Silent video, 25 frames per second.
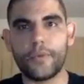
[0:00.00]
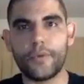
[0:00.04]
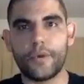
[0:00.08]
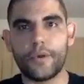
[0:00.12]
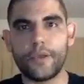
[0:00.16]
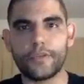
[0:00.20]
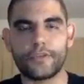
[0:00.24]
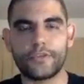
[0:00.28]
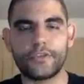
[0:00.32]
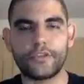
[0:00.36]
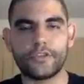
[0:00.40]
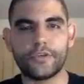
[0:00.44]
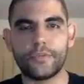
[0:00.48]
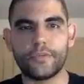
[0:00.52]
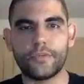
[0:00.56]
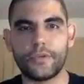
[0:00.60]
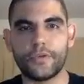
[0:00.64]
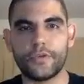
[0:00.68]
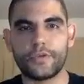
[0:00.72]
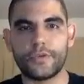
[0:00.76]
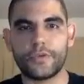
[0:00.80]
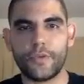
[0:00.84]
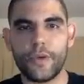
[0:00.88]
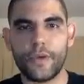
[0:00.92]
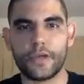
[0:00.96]
you answer some of
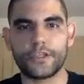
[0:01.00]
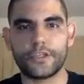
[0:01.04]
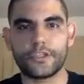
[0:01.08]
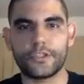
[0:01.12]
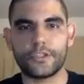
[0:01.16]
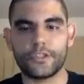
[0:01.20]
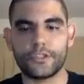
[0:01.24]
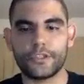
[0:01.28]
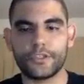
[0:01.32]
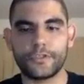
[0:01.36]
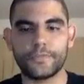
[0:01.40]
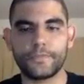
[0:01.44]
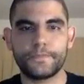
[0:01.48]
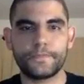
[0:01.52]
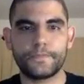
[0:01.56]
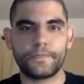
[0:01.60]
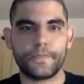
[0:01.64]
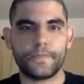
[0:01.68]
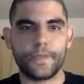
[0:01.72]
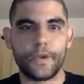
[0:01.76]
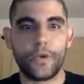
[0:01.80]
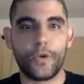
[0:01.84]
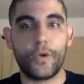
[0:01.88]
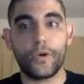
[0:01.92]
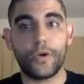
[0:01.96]
those questions,
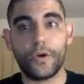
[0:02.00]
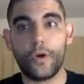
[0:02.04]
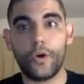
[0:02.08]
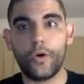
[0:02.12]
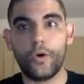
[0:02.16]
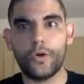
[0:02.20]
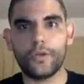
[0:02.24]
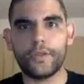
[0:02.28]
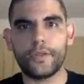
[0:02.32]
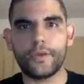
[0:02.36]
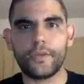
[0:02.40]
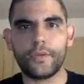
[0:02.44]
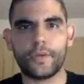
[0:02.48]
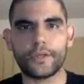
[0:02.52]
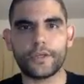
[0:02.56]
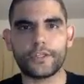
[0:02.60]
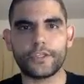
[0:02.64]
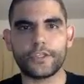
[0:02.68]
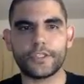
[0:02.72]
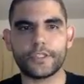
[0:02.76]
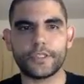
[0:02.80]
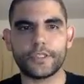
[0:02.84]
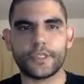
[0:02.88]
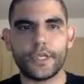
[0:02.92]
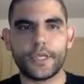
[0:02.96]
or all of the
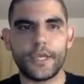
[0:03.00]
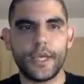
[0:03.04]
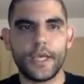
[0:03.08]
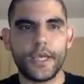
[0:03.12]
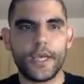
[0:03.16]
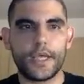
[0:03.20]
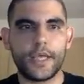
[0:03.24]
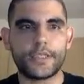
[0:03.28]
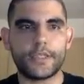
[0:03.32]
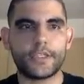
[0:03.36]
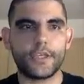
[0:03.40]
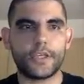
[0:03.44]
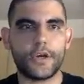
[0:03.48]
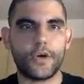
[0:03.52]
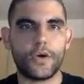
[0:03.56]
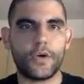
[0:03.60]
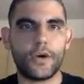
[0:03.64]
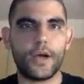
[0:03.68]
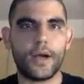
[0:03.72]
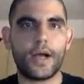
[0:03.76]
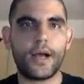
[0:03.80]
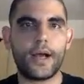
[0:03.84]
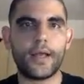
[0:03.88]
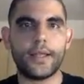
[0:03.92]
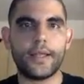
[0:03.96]
questions. So
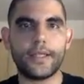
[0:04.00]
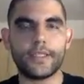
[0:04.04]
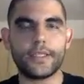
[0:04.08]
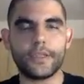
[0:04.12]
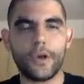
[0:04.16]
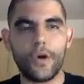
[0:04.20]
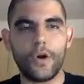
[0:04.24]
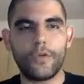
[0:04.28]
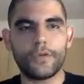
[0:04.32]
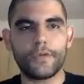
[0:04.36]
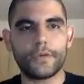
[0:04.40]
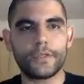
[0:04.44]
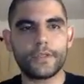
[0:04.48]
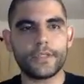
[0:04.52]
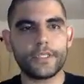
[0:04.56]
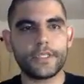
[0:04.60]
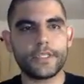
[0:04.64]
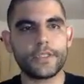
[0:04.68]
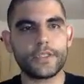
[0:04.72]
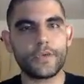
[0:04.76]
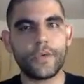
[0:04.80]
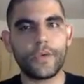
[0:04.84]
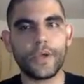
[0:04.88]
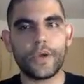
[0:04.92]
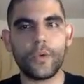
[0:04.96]
let's go over
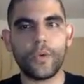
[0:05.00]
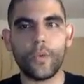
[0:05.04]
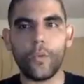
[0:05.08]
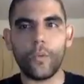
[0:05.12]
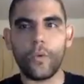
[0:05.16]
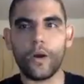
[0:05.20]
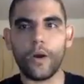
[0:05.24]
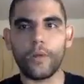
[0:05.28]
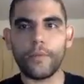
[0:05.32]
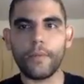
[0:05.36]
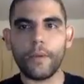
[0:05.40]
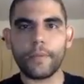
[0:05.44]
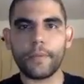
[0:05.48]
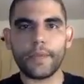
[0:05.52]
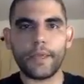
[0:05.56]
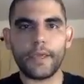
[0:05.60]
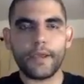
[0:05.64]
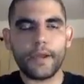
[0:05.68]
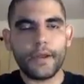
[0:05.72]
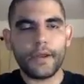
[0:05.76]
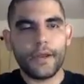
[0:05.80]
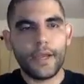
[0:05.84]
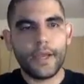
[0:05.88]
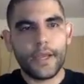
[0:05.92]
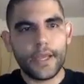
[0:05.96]
this quick warm-up
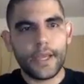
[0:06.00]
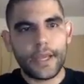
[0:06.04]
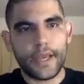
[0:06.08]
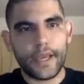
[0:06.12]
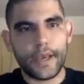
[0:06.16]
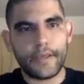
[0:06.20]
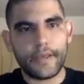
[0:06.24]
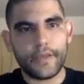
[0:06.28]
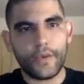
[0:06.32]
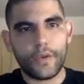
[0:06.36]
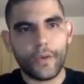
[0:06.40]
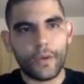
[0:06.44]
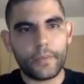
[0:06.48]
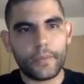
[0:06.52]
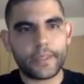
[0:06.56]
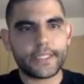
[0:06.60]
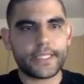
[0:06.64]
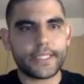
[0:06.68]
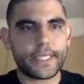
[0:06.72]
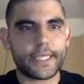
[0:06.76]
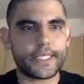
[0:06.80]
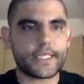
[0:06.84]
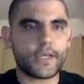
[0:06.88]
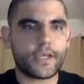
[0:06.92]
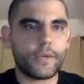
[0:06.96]
here. The warm-up
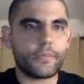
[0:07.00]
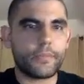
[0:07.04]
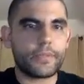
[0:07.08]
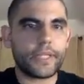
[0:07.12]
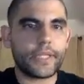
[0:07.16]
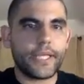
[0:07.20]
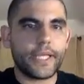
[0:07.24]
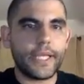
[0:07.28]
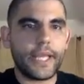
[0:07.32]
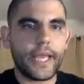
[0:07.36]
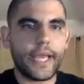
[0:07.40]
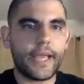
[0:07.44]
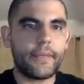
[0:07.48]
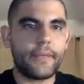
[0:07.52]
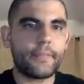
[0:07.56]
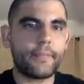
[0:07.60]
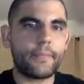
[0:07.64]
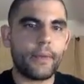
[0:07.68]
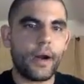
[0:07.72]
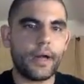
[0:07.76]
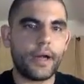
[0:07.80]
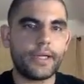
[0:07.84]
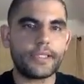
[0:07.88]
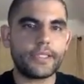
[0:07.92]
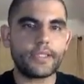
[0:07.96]
says complete a
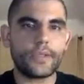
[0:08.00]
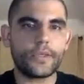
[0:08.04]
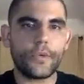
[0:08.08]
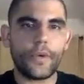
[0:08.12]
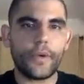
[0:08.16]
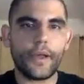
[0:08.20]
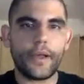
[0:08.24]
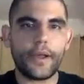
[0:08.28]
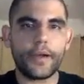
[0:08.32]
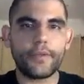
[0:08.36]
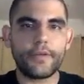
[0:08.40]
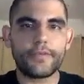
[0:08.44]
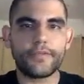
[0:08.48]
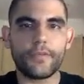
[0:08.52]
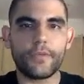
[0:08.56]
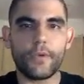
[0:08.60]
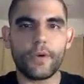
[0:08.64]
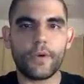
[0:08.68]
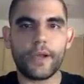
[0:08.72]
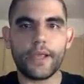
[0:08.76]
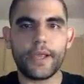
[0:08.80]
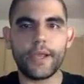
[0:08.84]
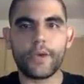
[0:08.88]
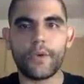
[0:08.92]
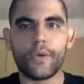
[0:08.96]
Punnett square
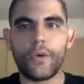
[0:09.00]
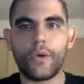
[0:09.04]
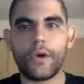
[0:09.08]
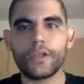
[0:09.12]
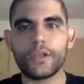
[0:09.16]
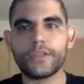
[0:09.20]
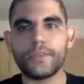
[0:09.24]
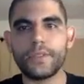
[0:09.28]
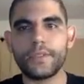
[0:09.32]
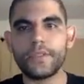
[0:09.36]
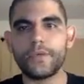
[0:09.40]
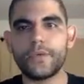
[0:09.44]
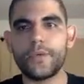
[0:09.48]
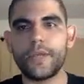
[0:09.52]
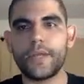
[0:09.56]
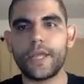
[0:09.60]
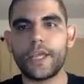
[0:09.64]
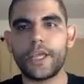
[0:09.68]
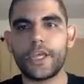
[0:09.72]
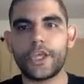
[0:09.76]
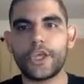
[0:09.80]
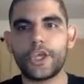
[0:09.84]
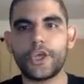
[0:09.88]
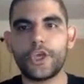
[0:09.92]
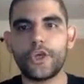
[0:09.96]
for a cross between a
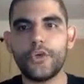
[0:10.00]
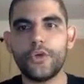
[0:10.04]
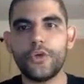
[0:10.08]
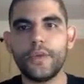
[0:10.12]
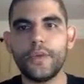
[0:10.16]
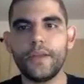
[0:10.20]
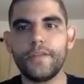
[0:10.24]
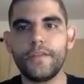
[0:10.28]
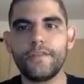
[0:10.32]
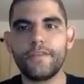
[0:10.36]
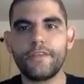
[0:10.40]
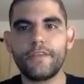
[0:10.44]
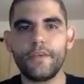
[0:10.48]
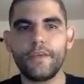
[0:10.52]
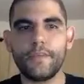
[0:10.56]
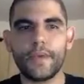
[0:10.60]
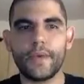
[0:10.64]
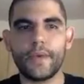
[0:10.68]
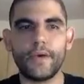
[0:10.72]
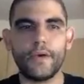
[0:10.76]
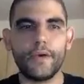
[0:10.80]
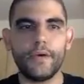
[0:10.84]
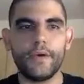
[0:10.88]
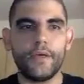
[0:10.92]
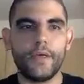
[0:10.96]
human
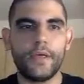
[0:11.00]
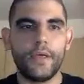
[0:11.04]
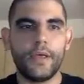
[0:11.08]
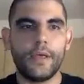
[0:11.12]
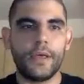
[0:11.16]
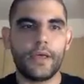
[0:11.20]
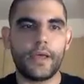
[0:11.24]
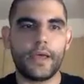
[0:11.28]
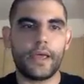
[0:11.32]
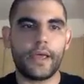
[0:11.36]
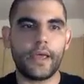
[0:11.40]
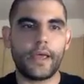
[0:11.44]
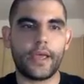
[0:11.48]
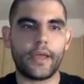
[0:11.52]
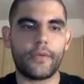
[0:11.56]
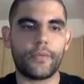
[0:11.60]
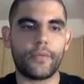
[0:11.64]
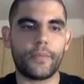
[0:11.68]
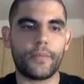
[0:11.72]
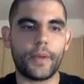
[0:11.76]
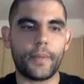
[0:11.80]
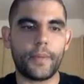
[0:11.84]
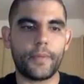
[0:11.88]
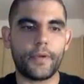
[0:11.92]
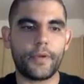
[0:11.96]
female, and
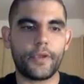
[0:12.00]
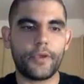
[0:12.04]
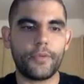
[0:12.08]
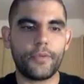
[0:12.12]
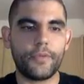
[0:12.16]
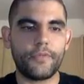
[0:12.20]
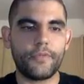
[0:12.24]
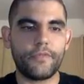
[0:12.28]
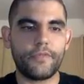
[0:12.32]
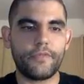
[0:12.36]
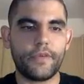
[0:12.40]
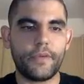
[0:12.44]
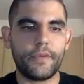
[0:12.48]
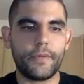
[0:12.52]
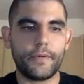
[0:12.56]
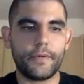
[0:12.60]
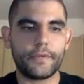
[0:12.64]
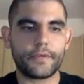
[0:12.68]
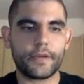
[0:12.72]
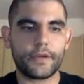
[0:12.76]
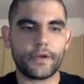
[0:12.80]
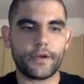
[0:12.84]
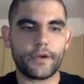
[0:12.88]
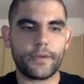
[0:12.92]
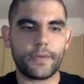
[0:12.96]
remember, human
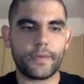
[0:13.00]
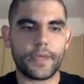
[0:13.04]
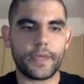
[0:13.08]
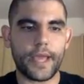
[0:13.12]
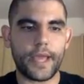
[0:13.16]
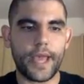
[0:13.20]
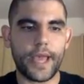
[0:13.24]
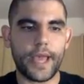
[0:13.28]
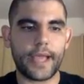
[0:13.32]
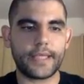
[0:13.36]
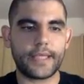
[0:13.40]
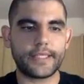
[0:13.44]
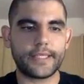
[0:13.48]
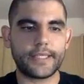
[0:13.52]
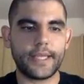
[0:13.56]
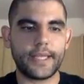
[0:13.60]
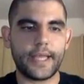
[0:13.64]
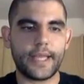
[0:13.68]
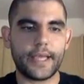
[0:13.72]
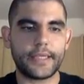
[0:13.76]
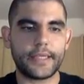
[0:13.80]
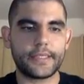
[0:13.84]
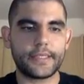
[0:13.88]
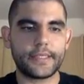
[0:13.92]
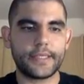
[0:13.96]
females are going to be X and
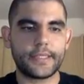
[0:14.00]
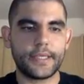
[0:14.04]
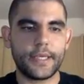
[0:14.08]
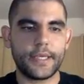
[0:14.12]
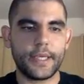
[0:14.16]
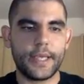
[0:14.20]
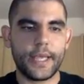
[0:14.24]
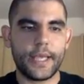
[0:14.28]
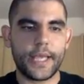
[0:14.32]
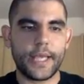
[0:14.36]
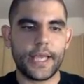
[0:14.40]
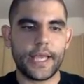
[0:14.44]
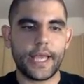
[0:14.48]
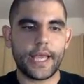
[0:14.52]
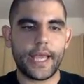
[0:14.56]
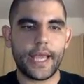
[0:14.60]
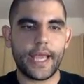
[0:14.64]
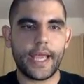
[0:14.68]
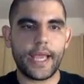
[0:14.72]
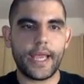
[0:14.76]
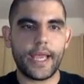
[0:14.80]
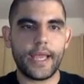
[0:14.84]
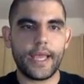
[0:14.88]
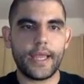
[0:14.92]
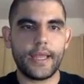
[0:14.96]
X,
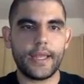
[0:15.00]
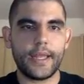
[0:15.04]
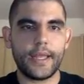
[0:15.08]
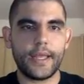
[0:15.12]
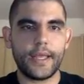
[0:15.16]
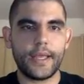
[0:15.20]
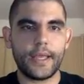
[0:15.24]
and